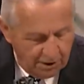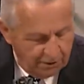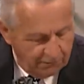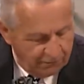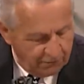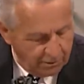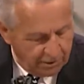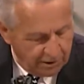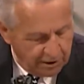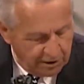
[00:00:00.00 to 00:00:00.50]

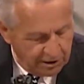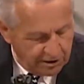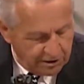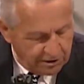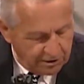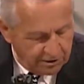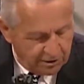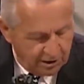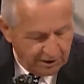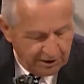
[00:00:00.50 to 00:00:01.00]
from
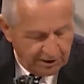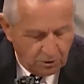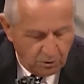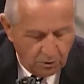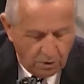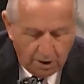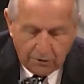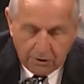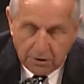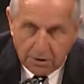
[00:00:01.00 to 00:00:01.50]
conditions linked to
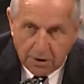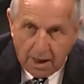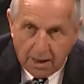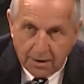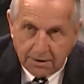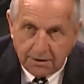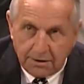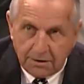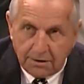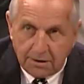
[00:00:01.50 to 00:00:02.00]
other
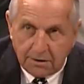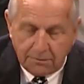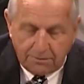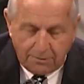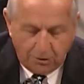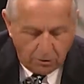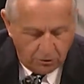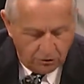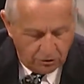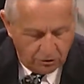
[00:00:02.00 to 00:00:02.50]
toxic
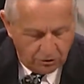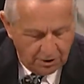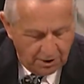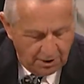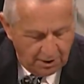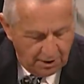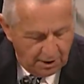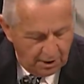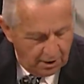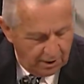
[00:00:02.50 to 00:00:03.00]
exposures
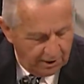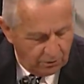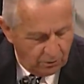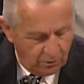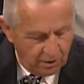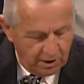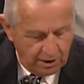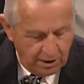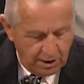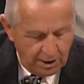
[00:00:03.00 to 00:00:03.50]
like
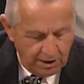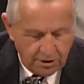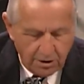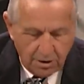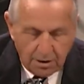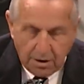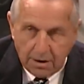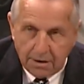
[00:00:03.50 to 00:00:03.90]
radiation,